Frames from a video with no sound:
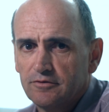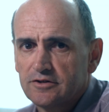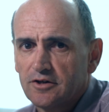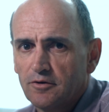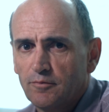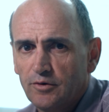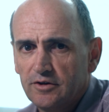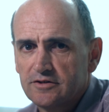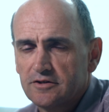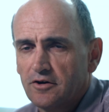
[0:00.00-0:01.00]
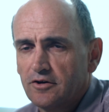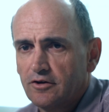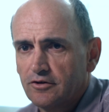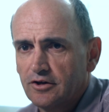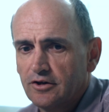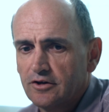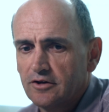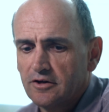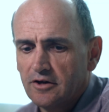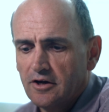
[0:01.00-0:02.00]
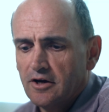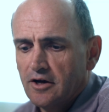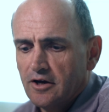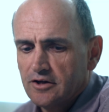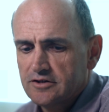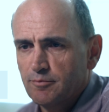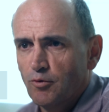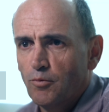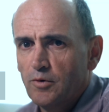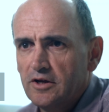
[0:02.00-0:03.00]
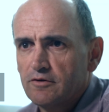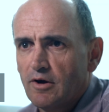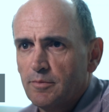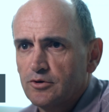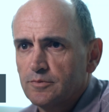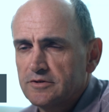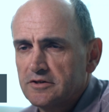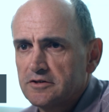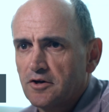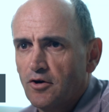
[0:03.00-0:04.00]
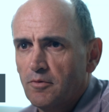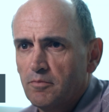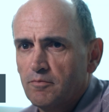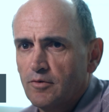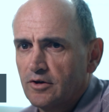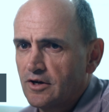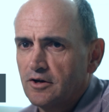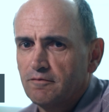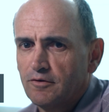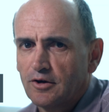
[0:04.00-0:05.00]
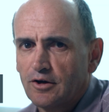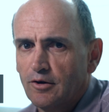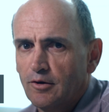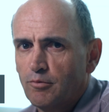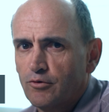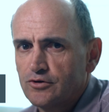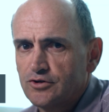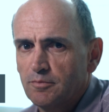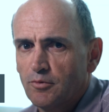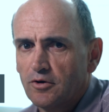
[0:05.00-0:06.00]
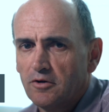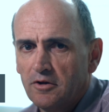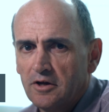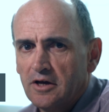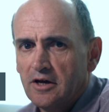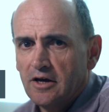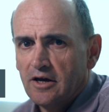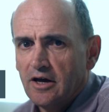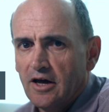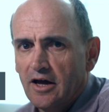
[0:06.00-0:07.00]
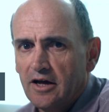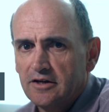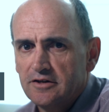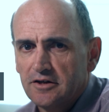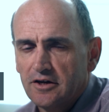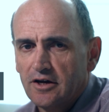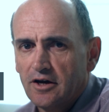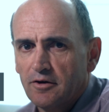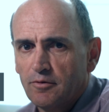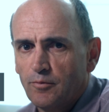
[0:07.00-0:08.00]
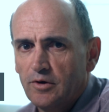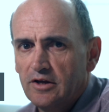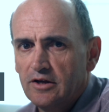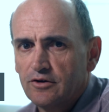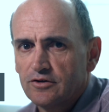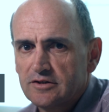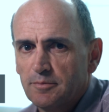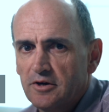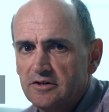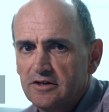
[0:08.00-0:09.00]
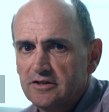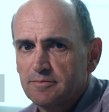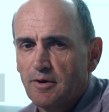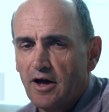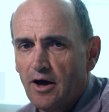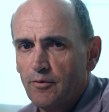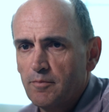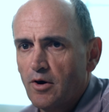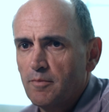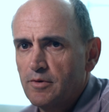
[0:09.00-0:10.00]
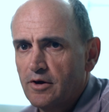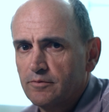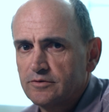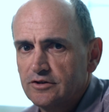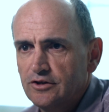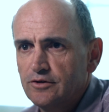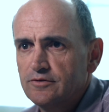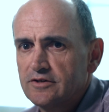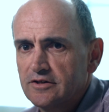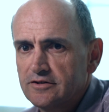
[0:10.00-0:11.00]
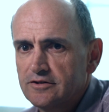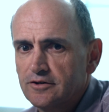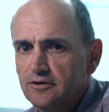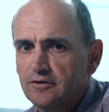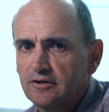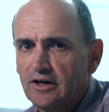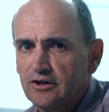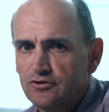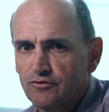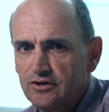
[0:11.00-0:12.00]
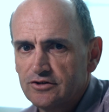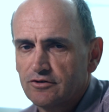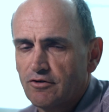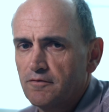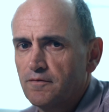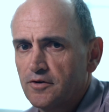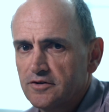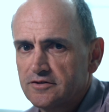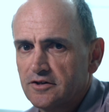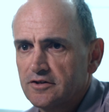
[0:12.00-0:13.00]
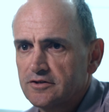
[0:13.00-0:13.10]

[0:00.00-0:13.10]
So we started looking at a small weed, Rhabdopsis, a kind of like a laboratory model. And we got some ideas about how we might be able to use this to get trees to grow faster.